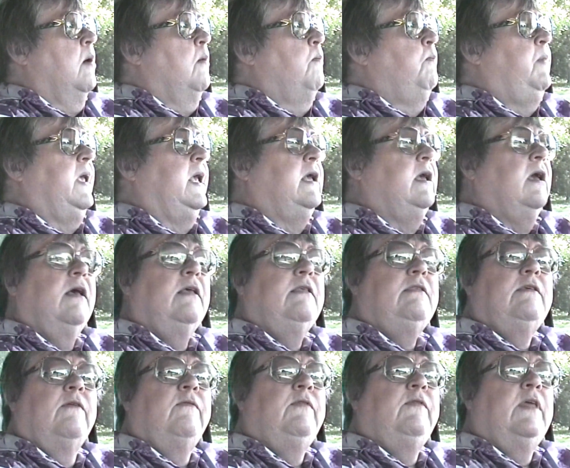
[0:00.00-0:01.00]

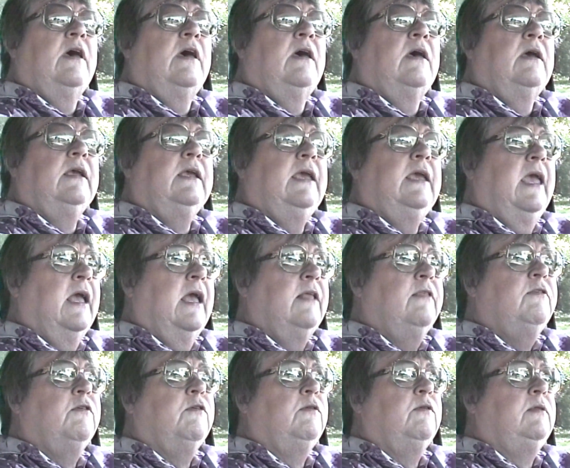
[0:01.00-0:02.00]
Because of the
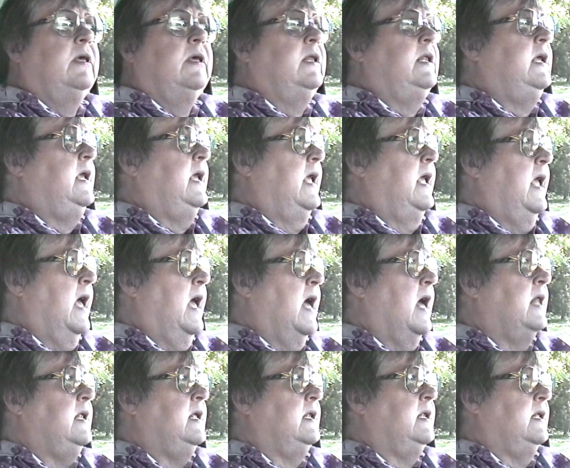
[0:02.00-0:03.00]
cancer that he
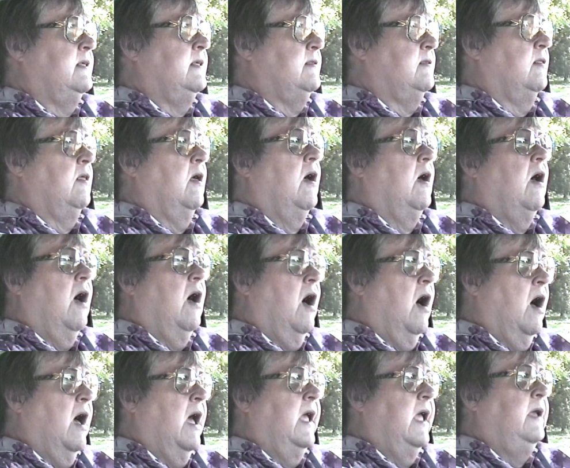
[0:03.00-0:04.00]
had in his
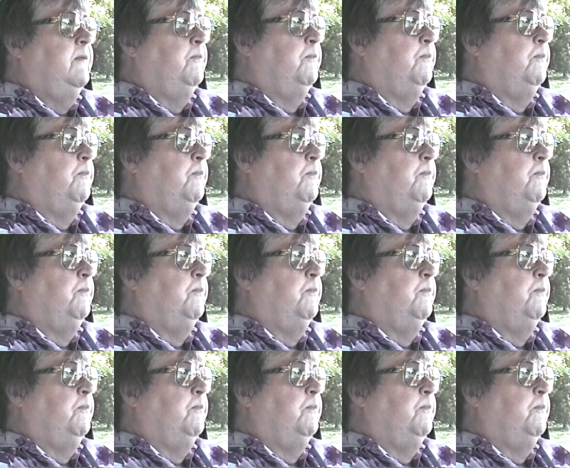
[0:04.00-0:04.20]
eye,